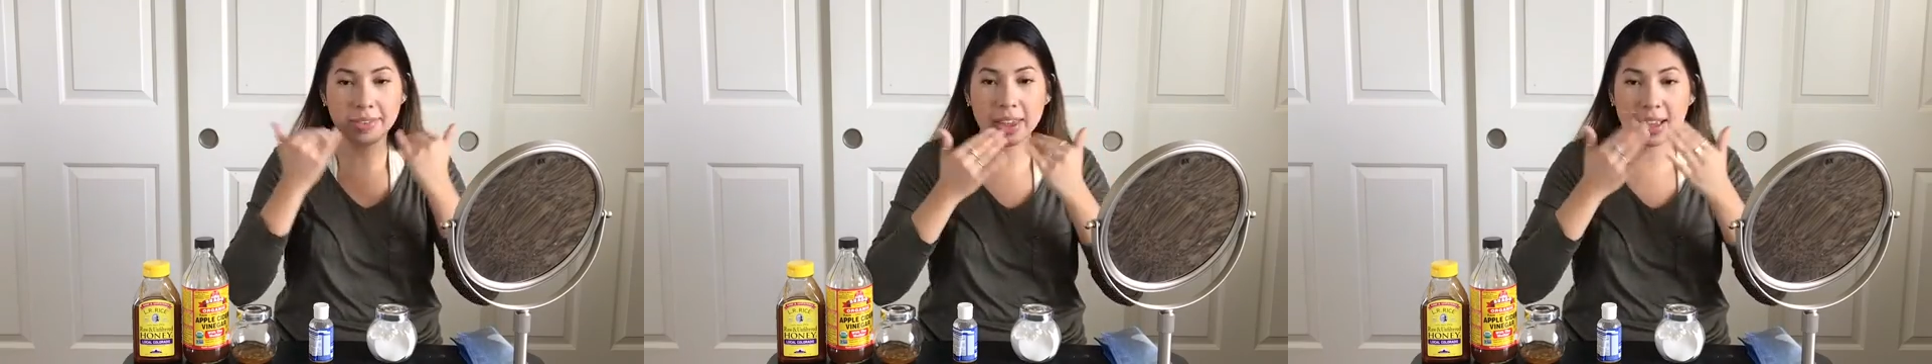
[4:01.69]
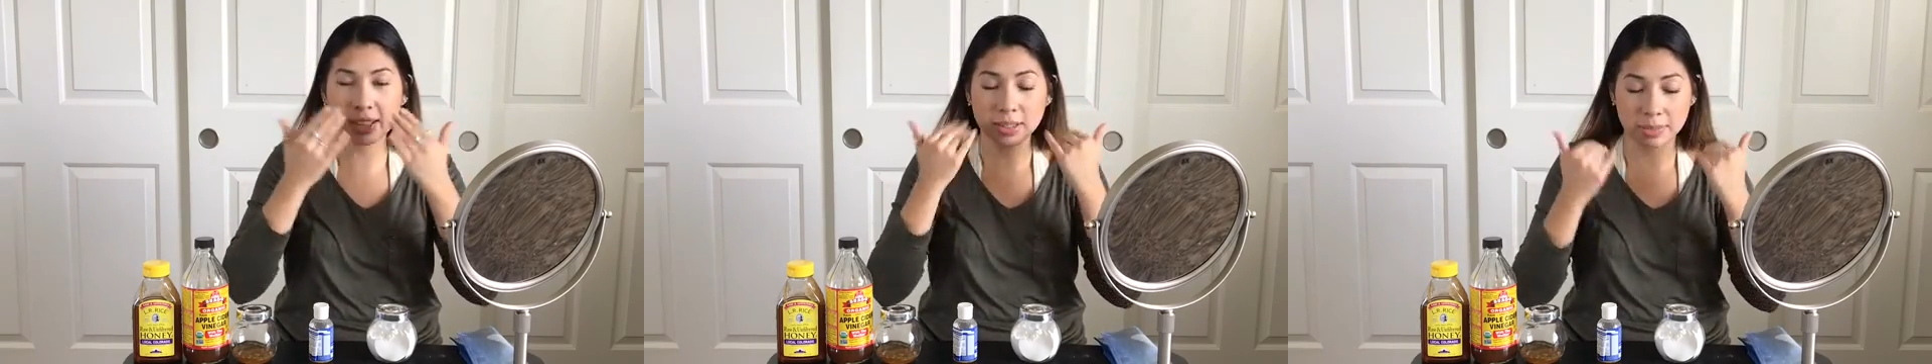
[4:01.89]

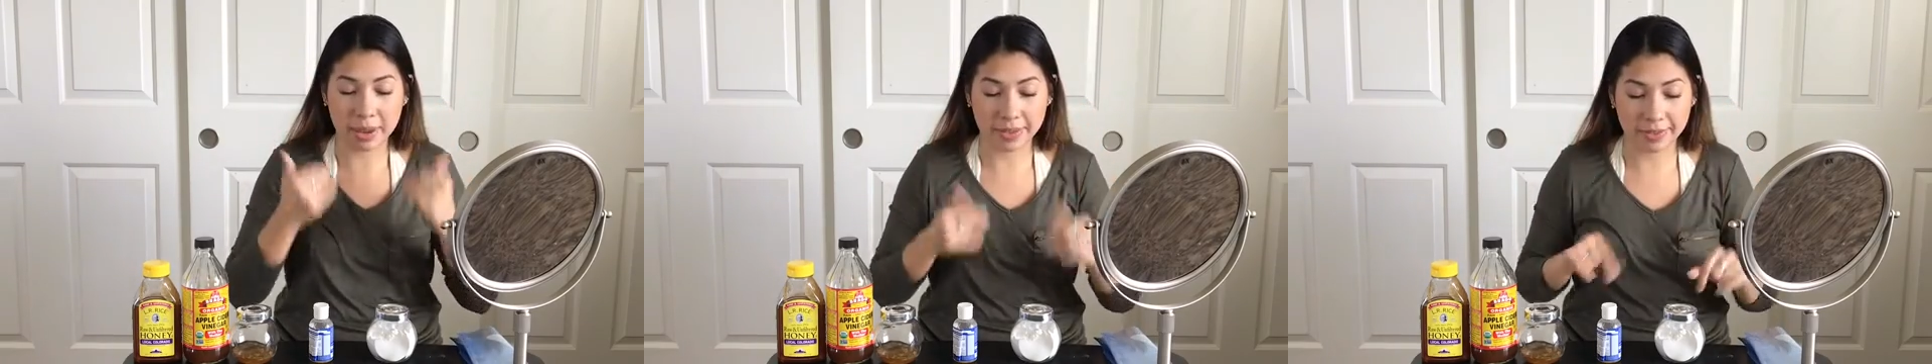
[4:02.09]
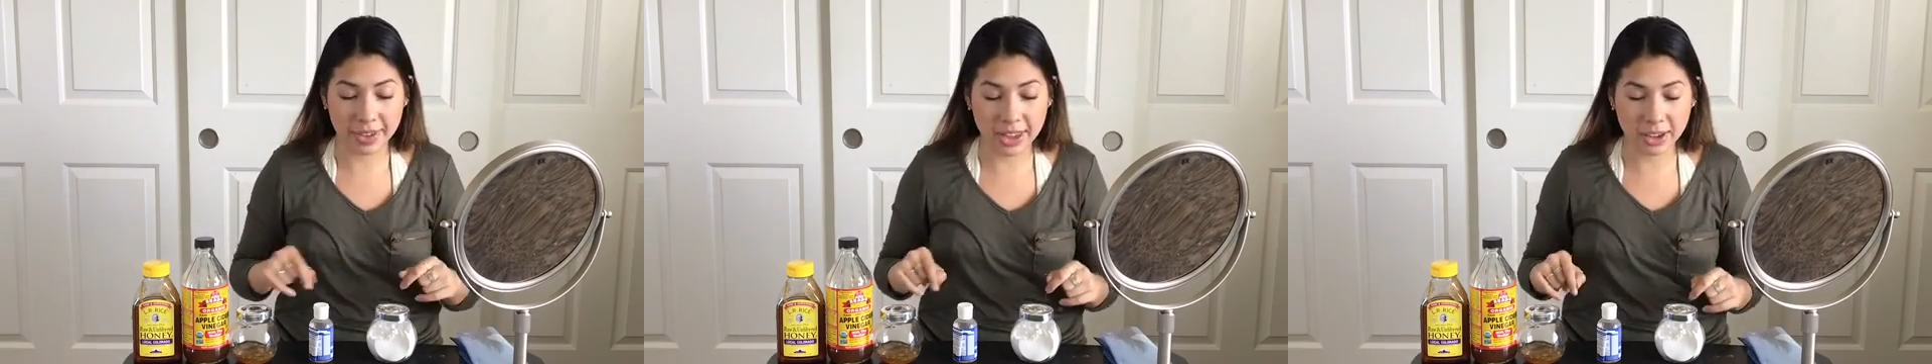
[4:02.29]
face, my
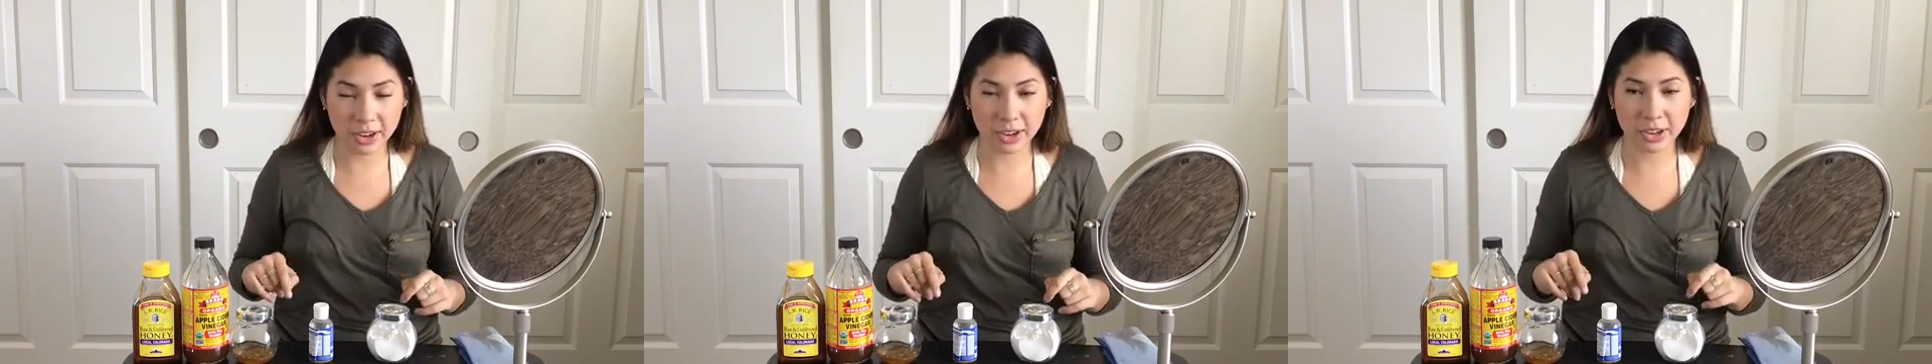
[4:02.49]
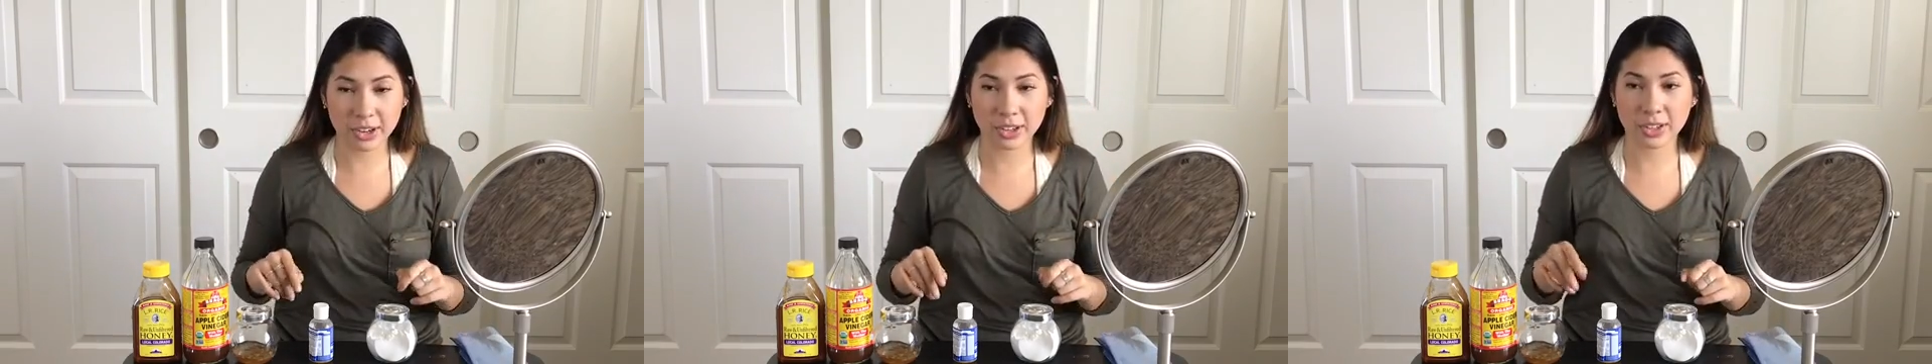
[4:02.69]

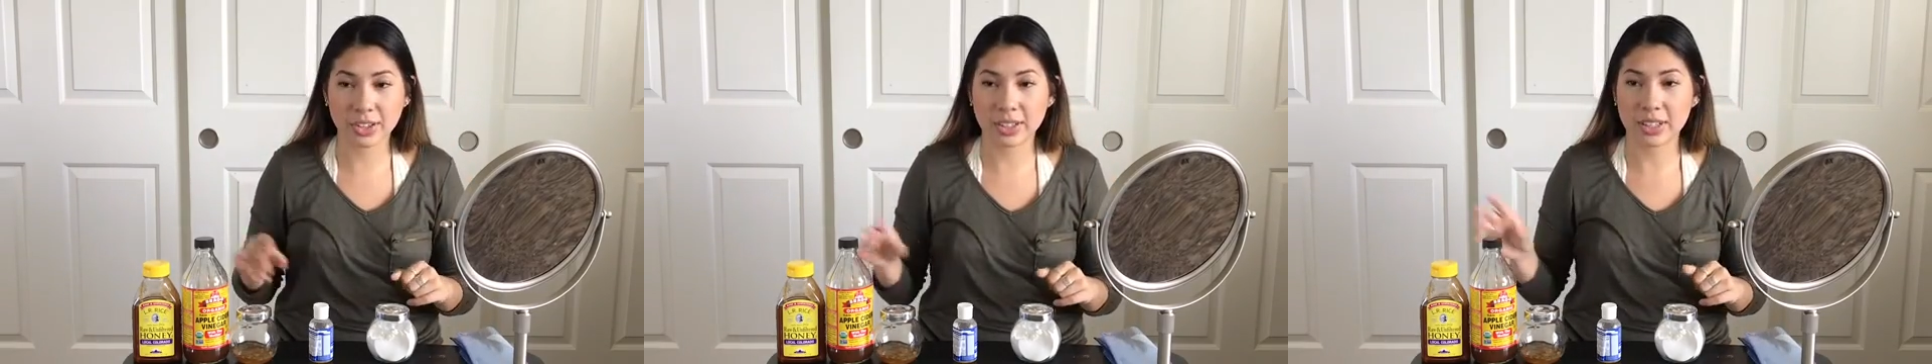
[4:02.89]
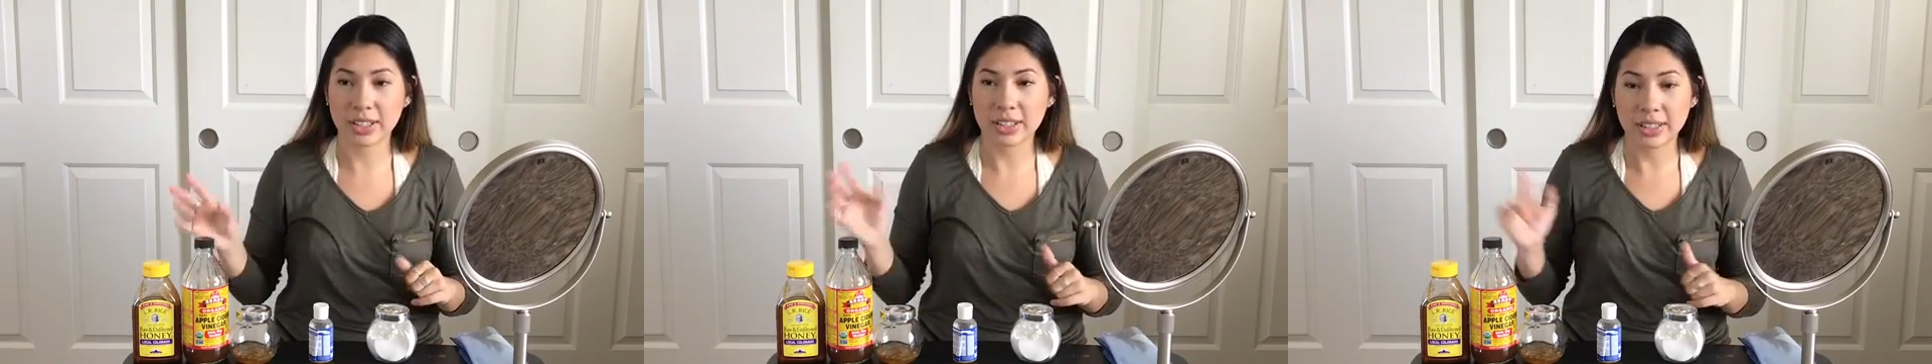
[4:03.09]

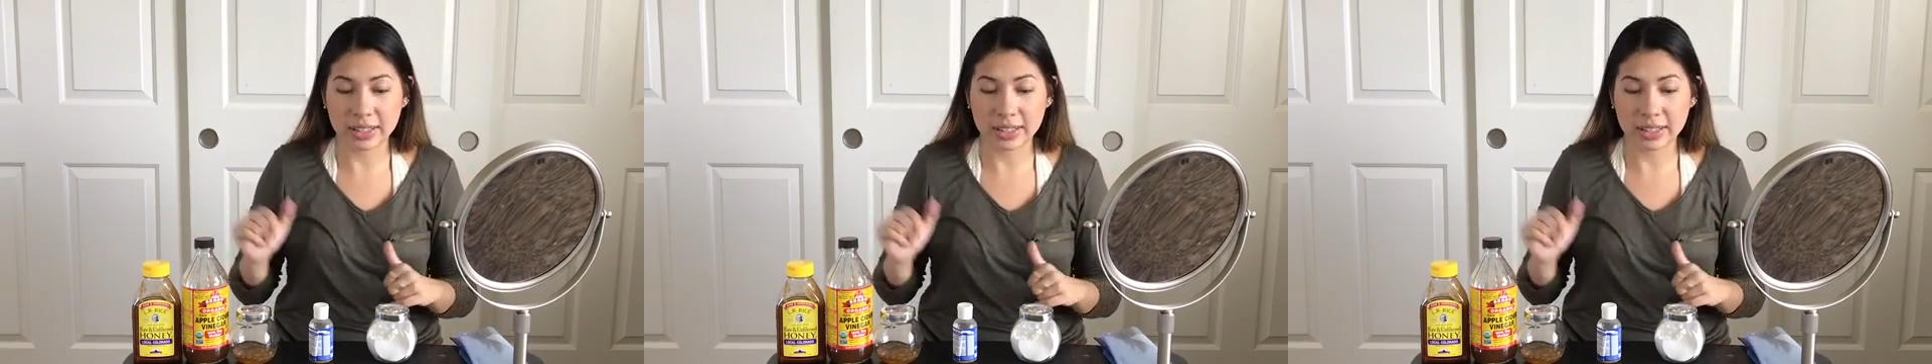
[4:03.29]
fingers,